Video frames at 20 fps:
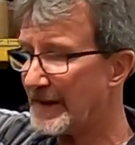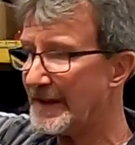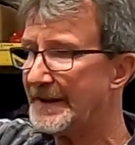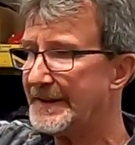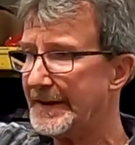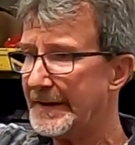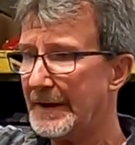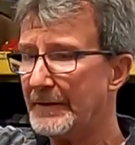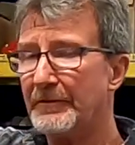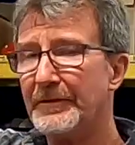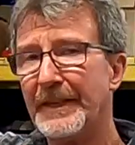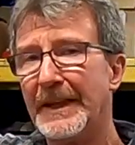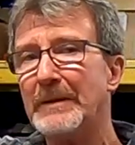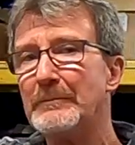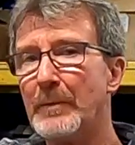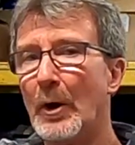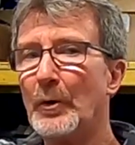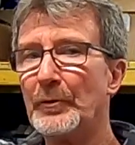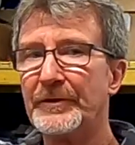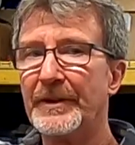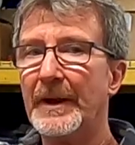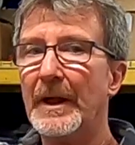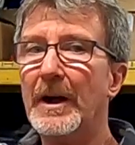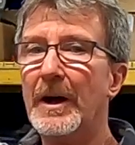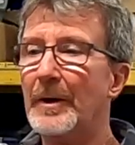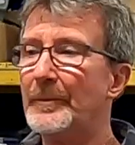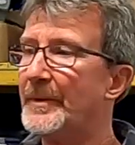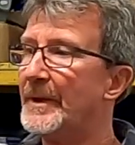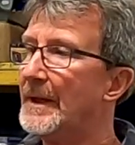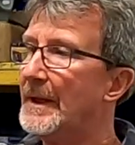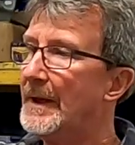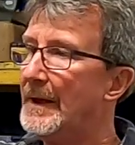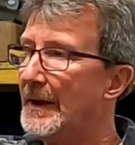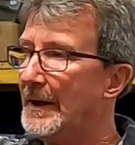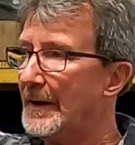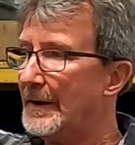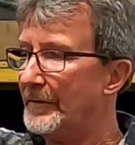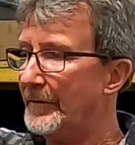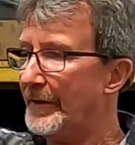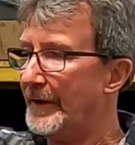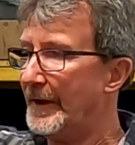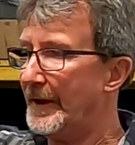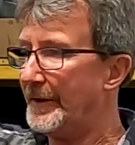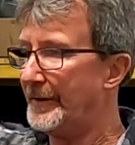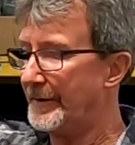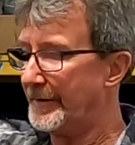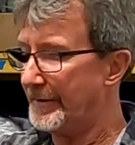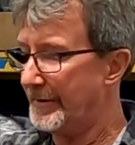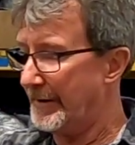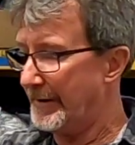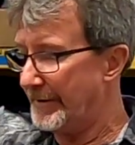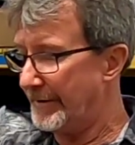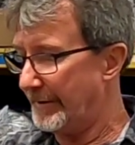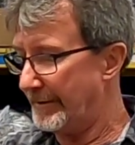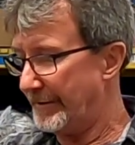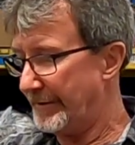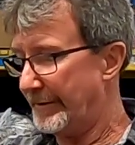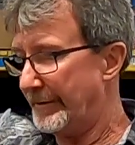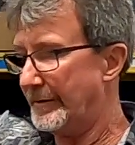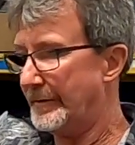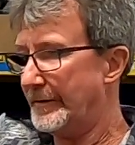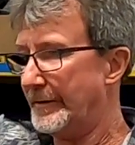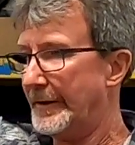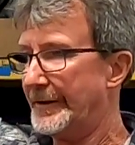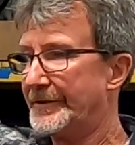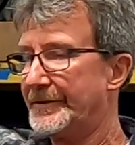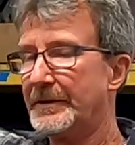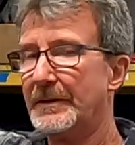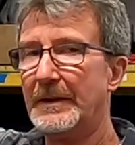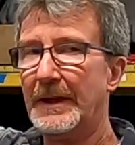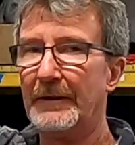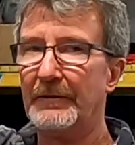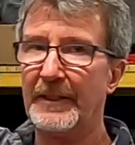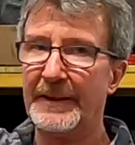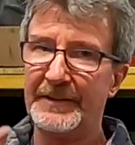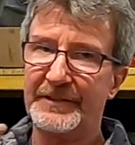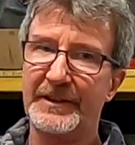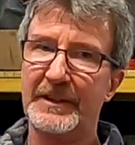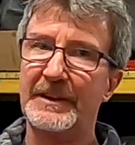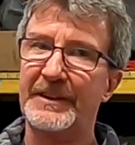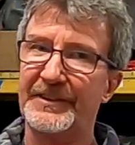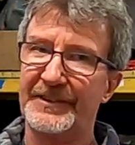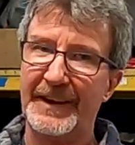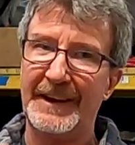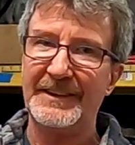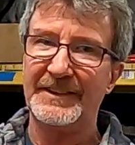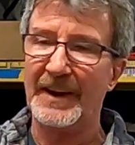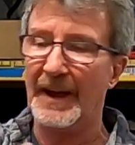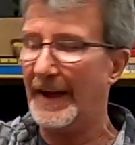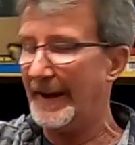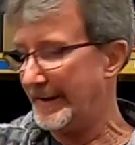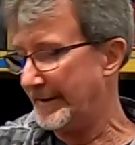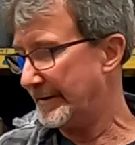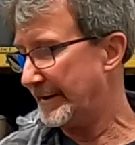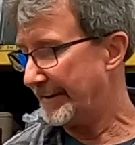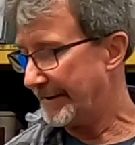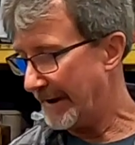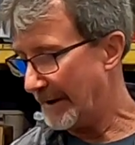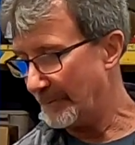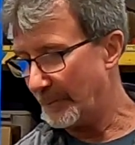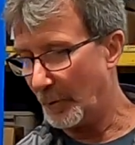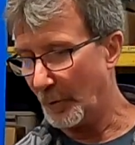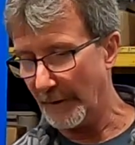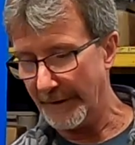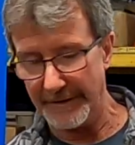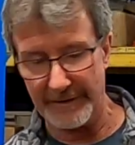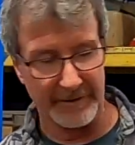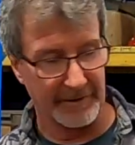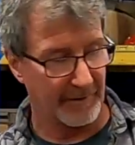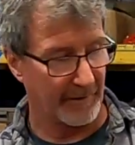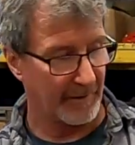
and get everything bolted up, then it's, everything's gonna stay tight at that point.